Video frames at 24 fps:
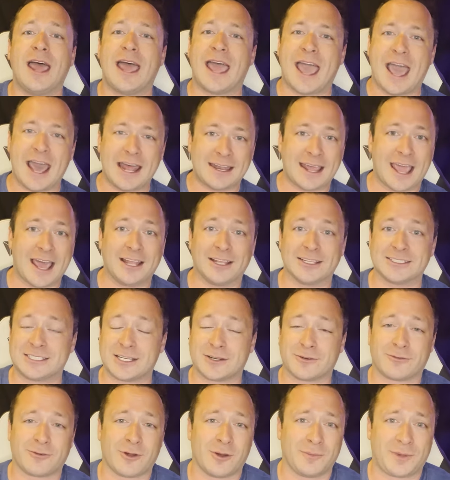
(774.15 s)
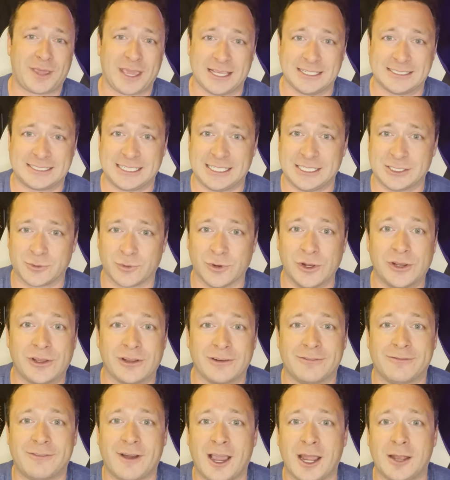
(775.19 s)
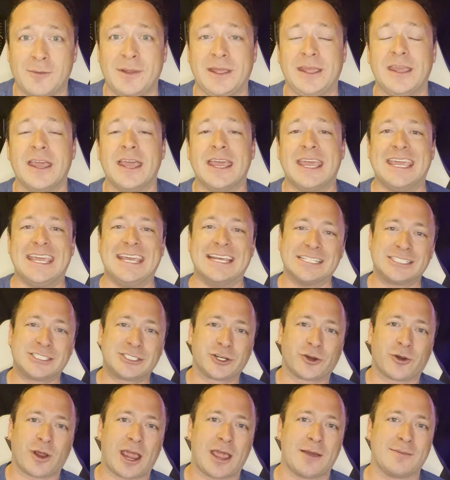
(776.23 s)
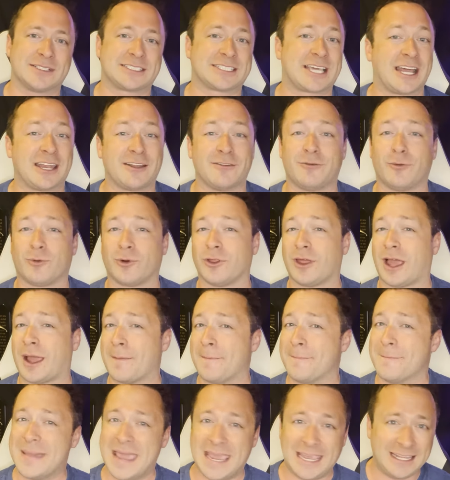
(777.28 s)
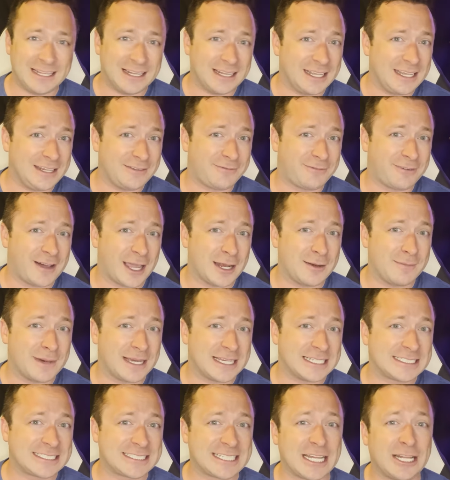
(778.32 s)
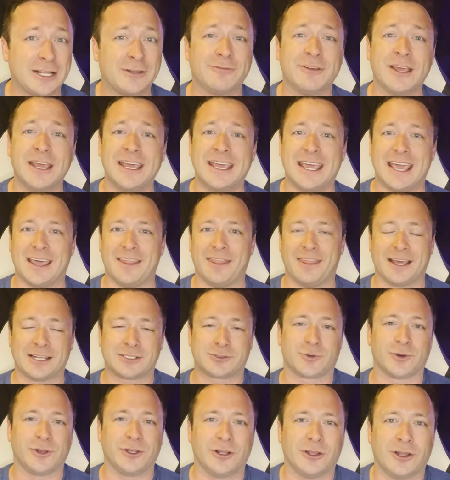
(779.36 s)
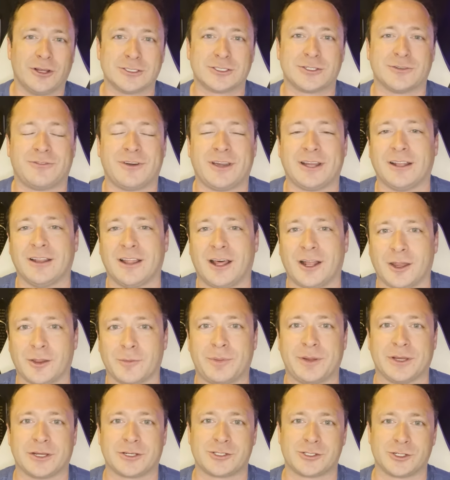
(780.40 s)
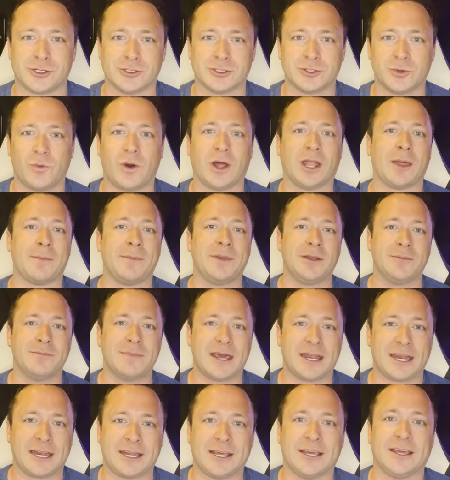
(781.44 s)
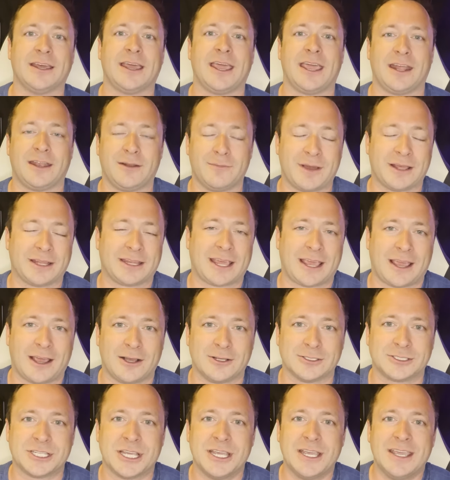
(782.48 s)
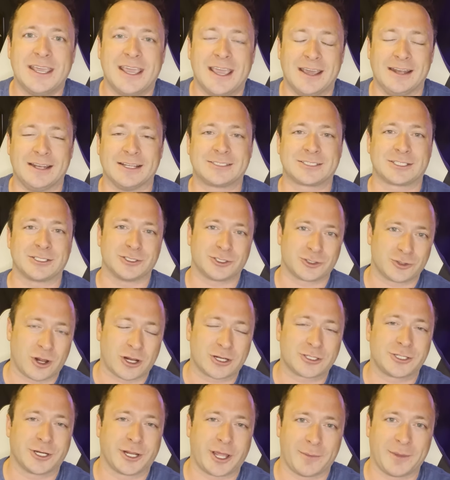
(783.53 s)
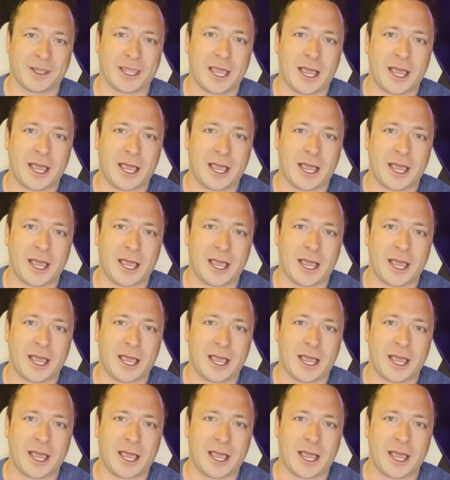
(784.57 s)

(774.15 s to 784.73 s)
At AlexanderFromKC is where you can find me. Instagram is kind of where I mainly find myself, and that's where you'll also find a lot of the pictures while I'm in Merida and about the house and its construction coming